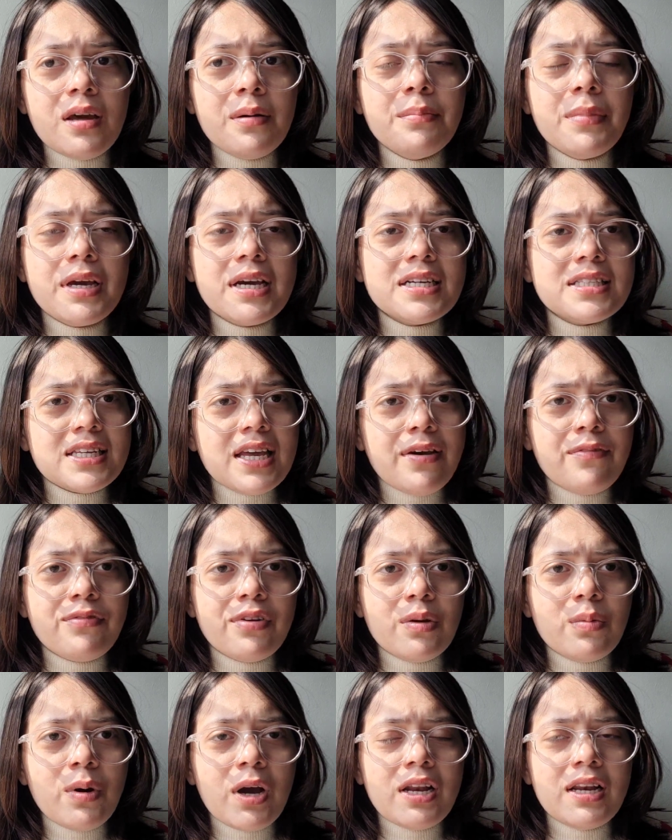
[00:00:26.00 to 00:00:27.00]
Because
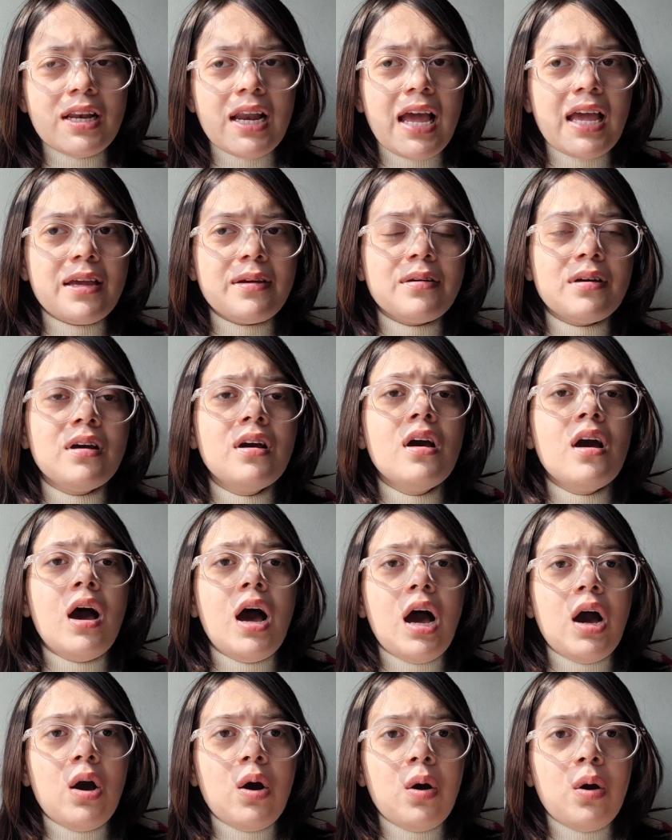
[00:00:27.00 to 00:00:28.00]
everyone, like
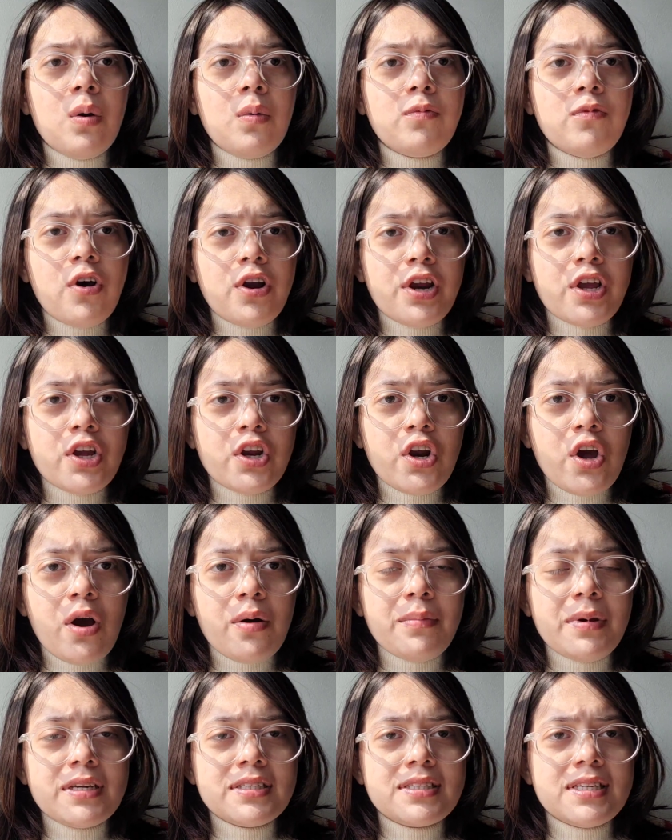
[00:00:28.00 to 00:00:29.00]
for
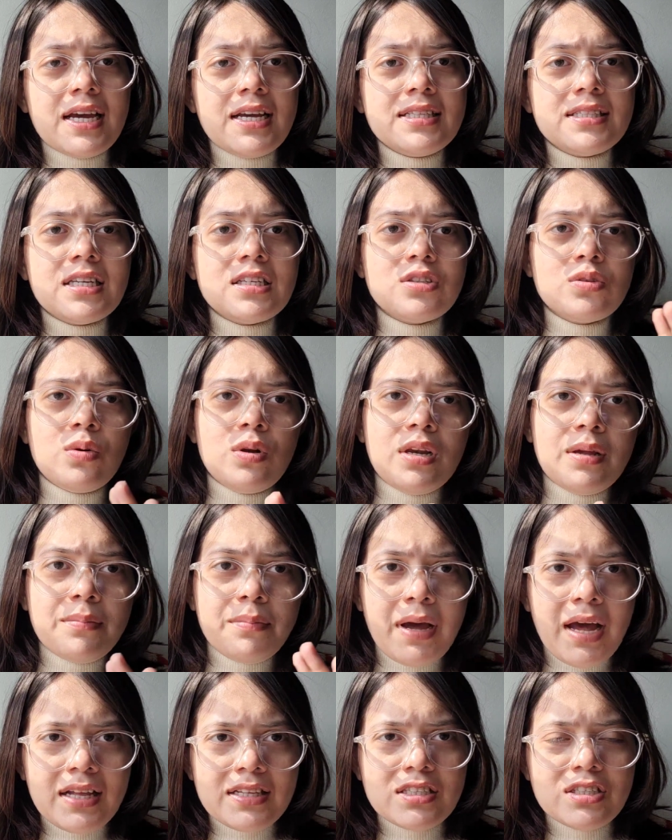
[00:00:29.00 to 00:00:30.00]
economic sciences, only
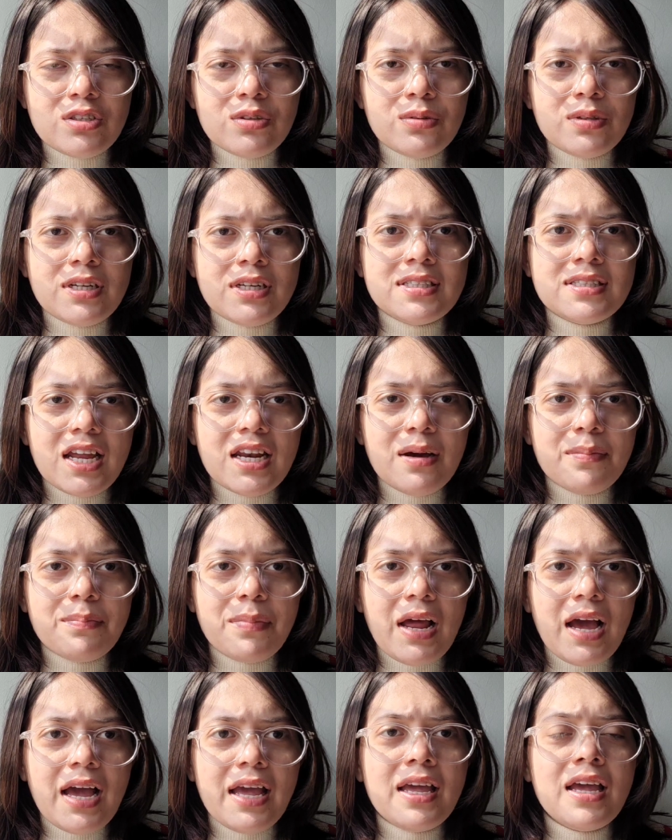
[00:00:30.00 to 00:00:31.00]
math students can
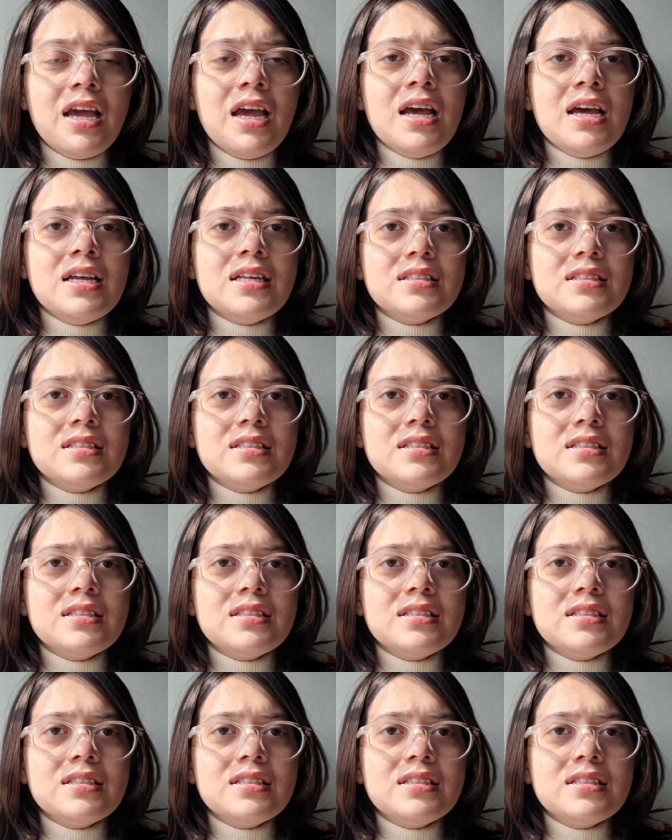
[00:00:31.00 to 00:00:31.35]
apply.